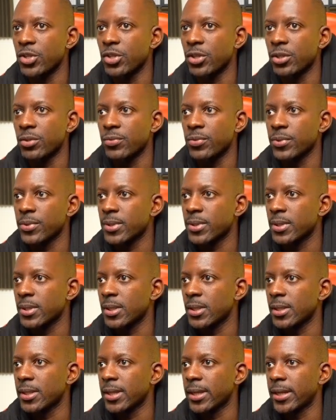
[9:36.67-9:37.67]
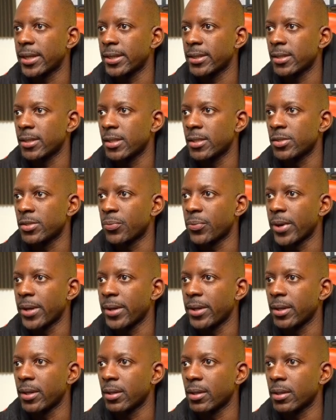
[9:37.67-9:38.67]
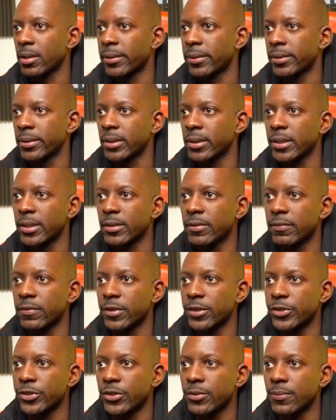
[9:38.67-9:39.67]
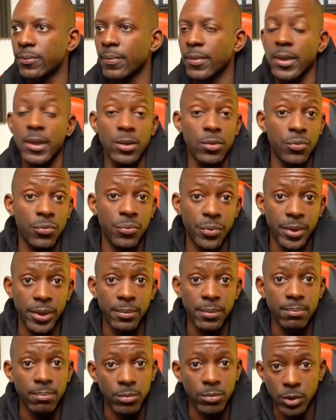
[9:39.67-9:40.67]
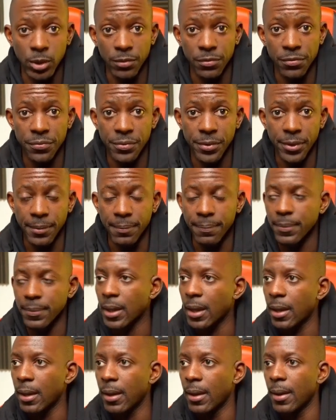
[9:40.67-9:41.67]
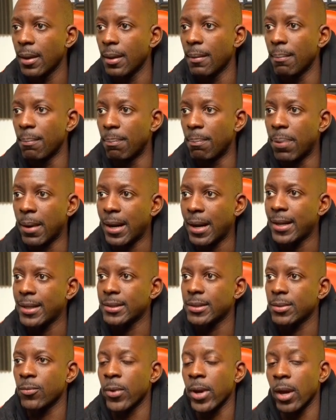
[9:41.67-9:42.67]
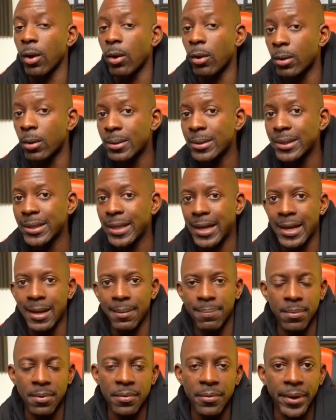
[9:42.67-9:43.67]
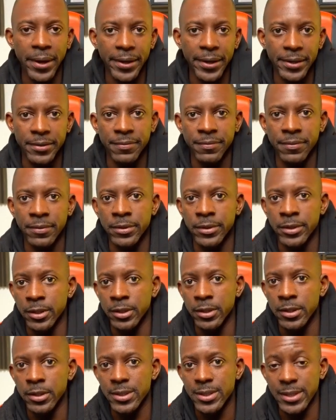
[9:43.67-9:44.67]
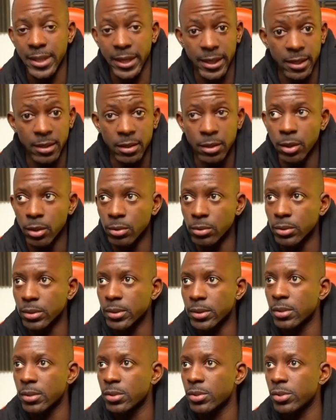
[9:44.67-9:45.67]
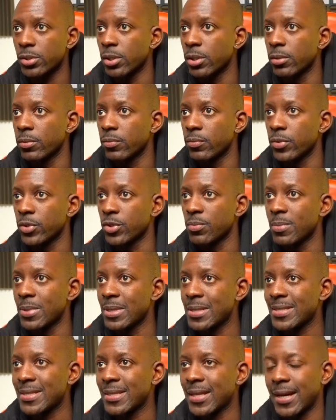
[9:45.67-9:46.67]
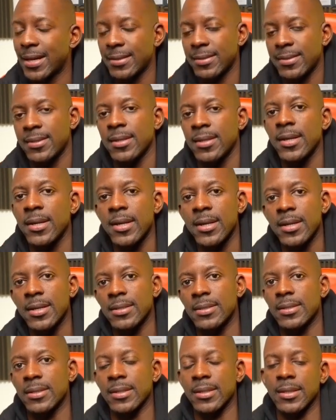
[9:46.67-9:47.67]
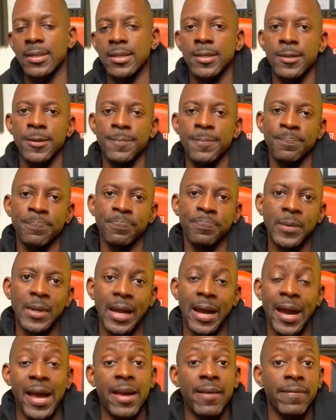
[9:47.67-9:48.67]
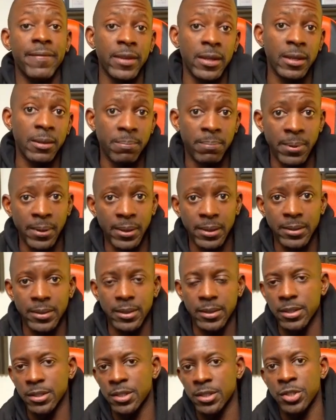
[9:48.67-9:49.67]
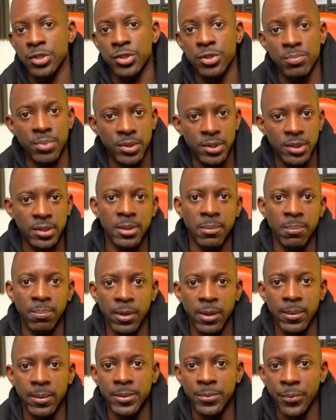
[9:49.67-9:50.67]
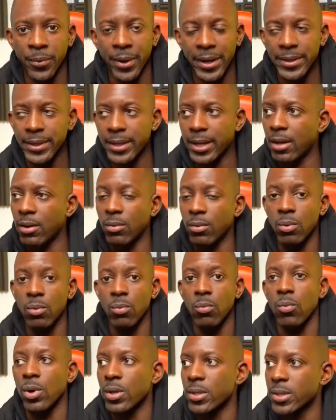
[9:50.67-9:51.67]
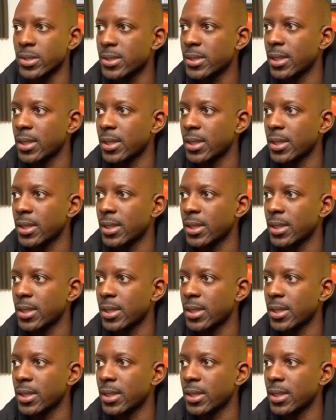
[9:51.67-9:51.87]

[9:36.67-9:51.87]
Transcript: we'll see that it's running currently the version 3.3. But we only upgraded the second node, so which means that the high availability, the distributed deployment right now was